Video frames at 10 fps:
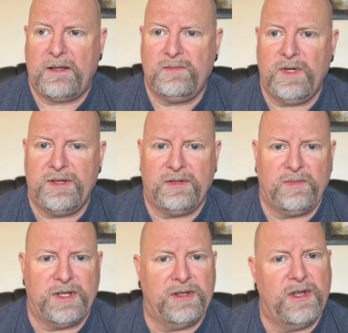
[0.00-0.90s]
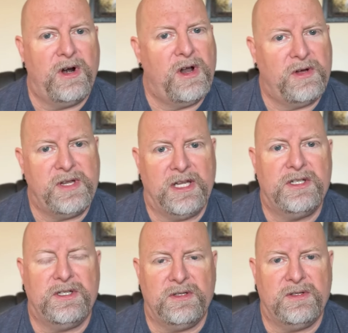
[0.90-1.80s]
with with neuro
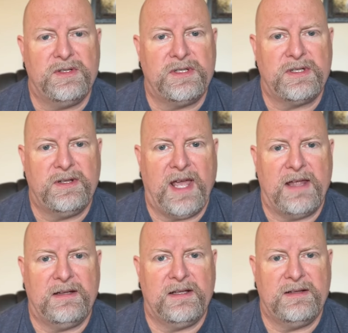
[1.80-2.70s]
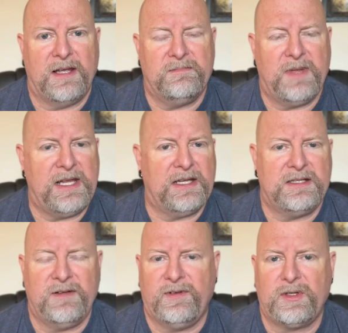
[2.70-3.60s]
issues that that make it
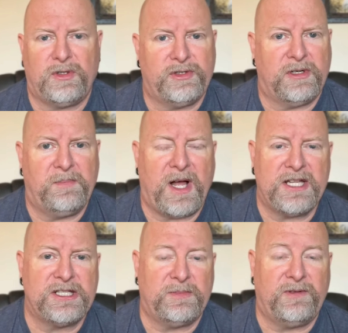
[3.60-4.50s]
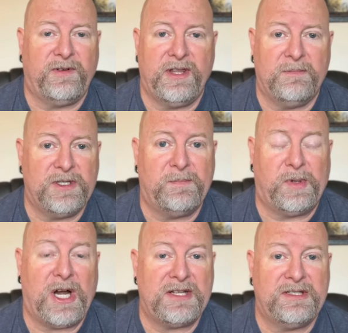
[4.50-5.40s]
difficult or impossible for them to
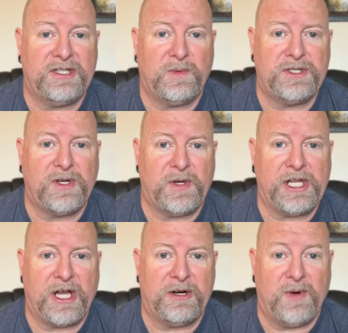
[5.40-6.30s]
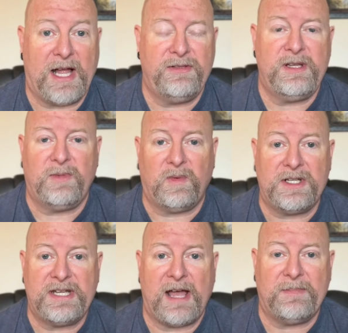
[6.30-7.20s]
process what's going on around them or
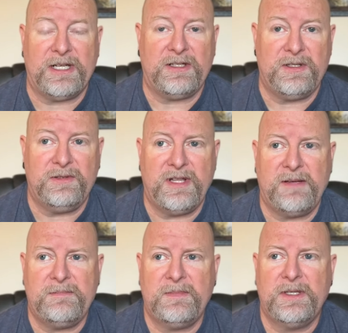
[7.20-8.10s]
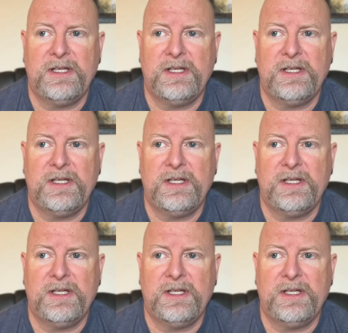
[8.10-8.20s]
what's happening to them.